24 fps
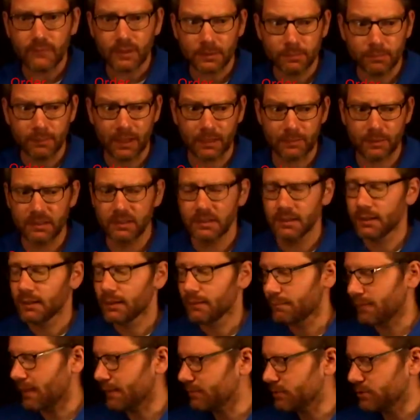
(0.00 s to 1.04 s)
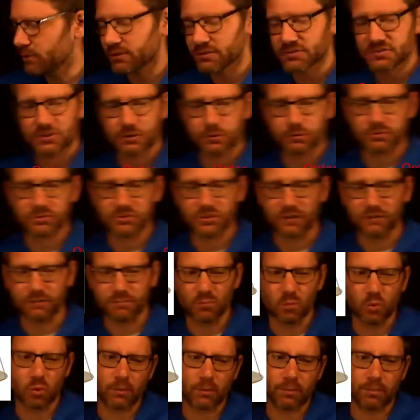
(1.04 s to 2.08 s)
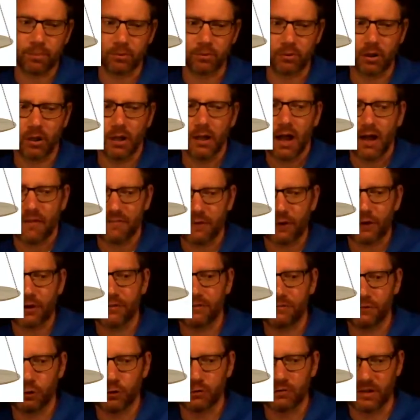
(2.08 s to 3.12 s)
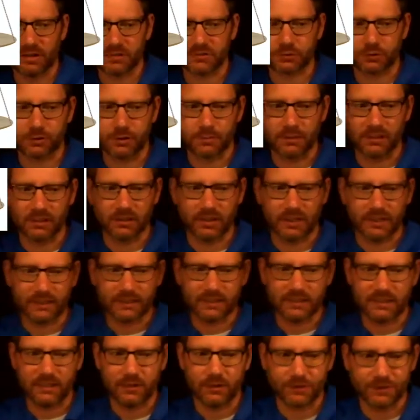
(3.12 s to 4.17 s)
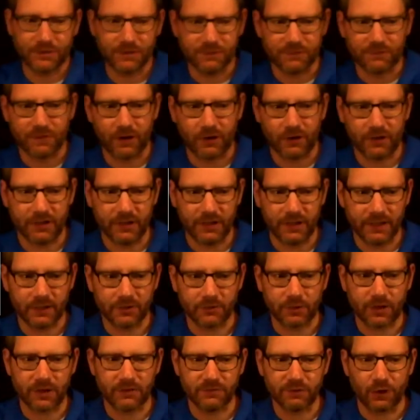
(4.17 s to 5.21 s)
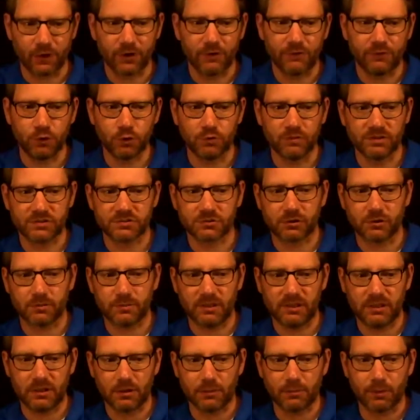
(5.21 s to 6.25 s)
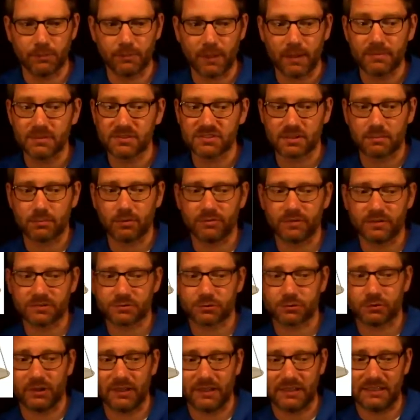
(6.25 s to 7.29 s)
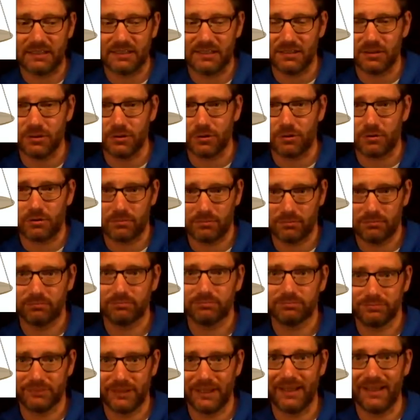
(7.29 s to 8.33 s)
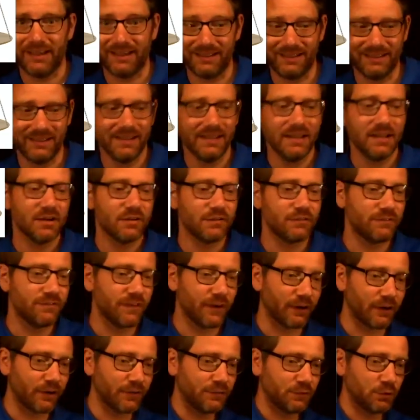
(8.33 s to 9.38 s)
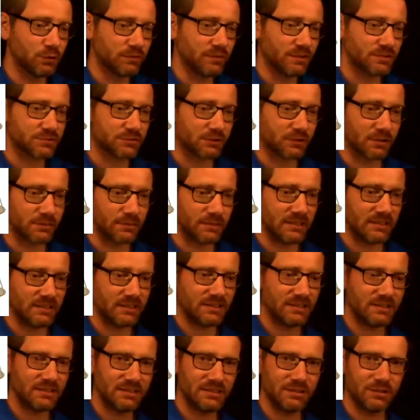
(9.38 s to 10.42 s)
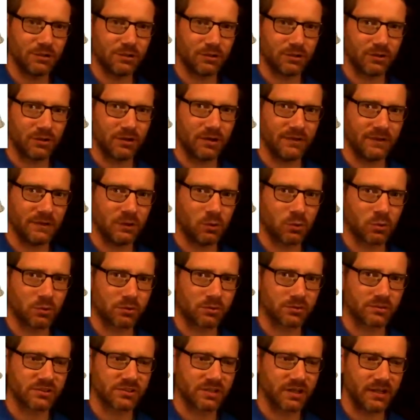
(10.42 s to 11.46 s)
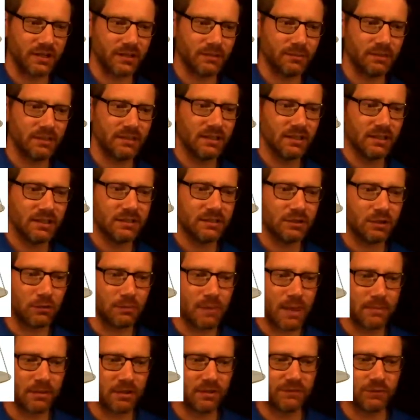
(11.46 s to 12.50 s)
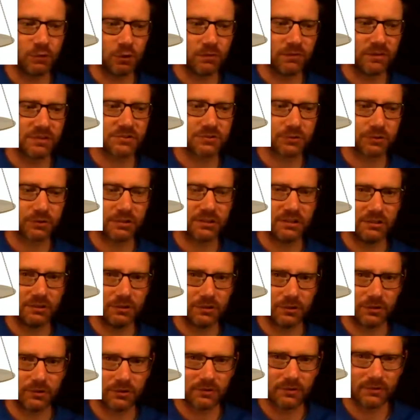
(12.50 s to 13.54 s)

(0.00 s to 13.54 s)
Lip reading: Maybe. Maybe you consider yourself more very few of us are going to be like here at the very end, right? Very few of us are going to be here. But maybe some of us are like here. Okay? Very few of us are going to be here on the order side, but maybe a few of us are here.